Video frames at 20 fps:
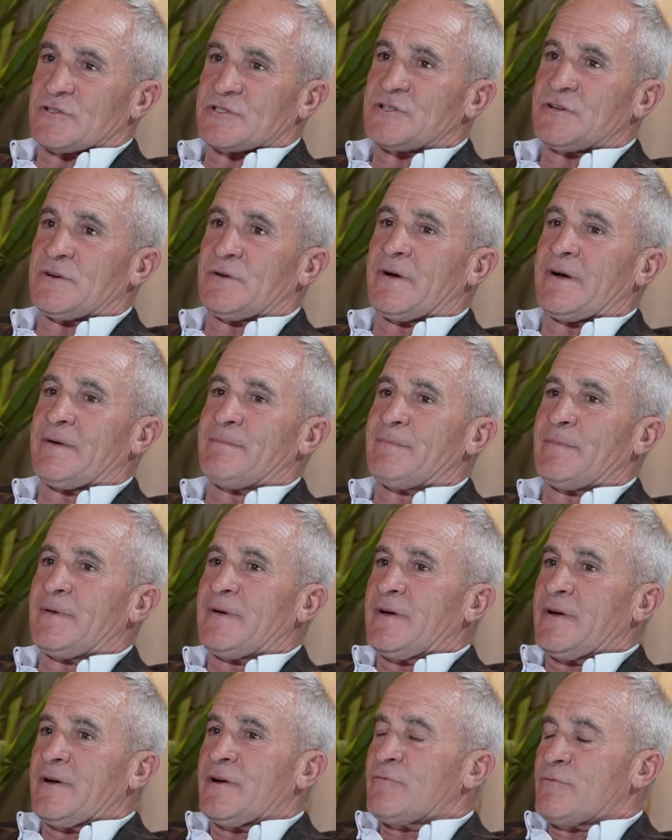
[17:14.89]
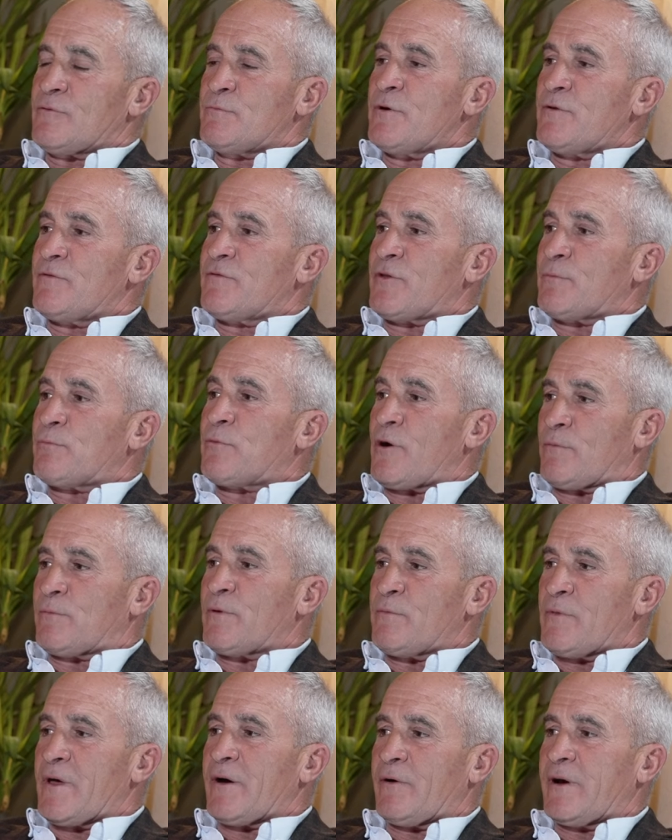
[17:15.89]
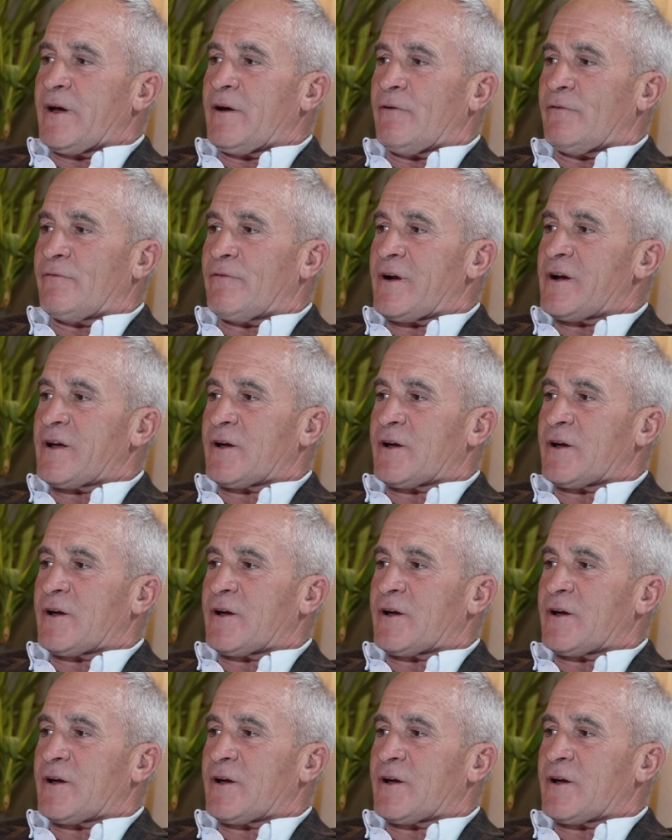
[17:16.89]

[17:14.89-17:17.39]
as you remove the problem, they'll heal very